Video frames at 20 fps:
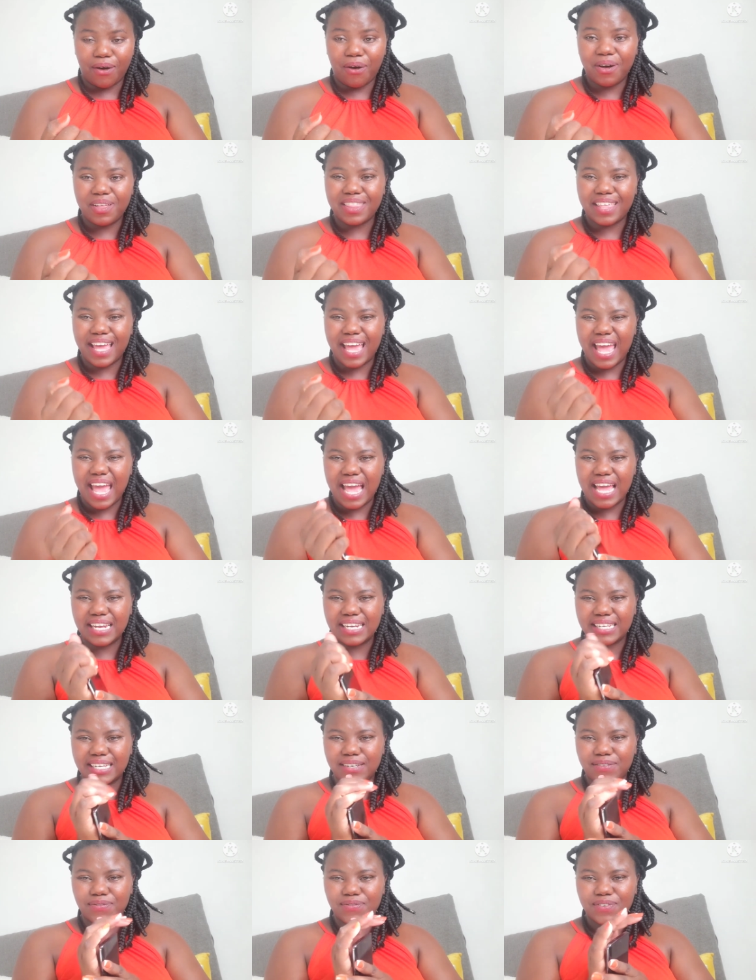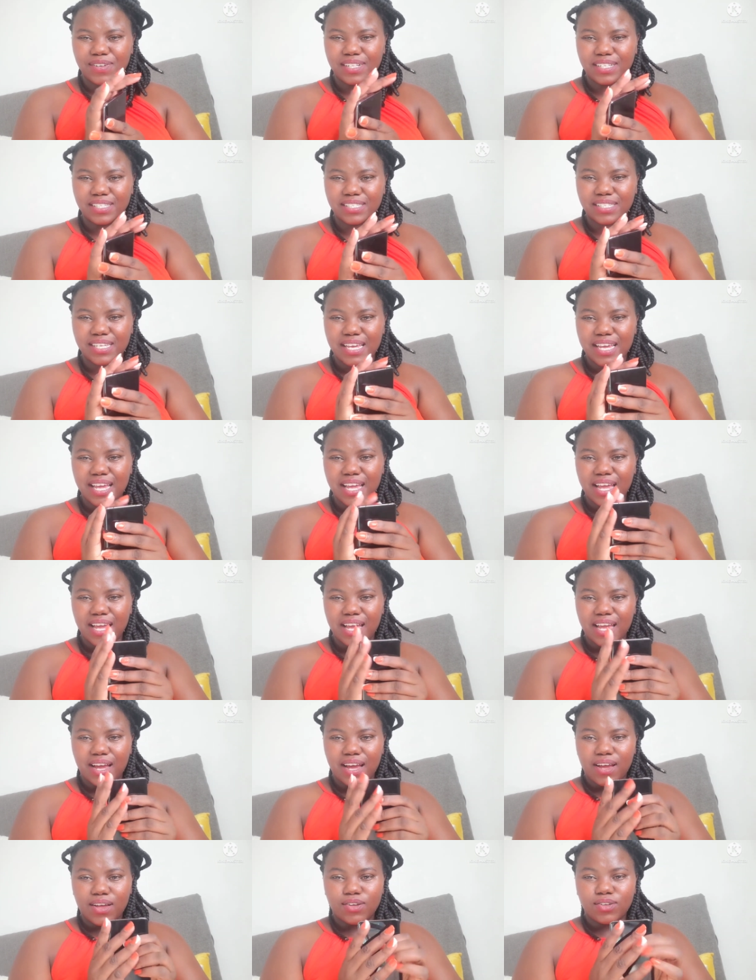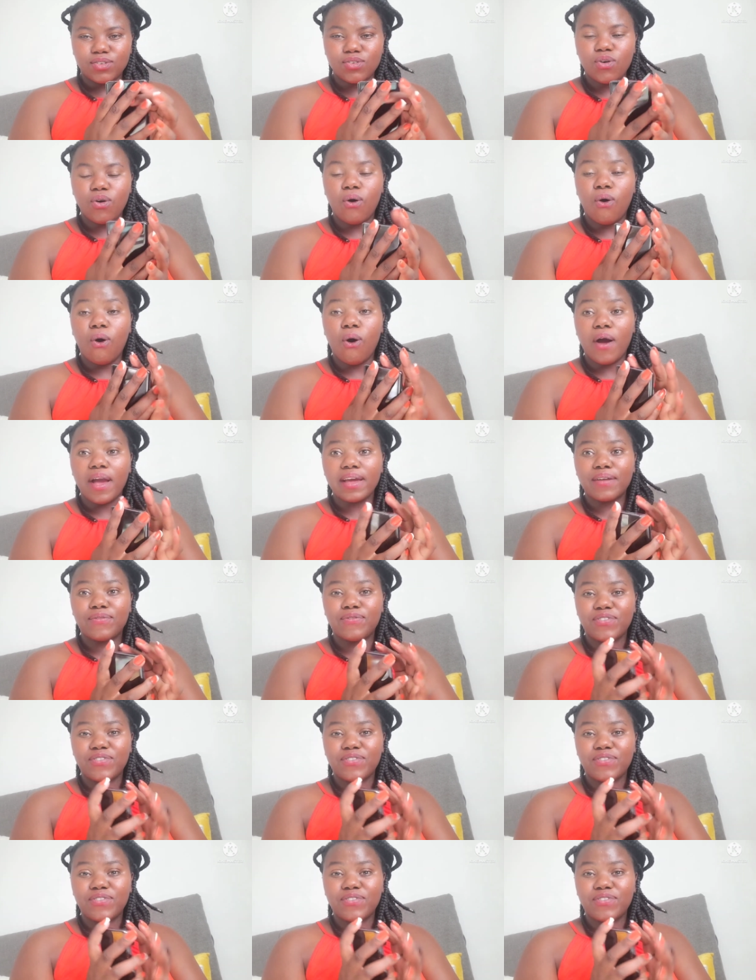On the hand it feels, it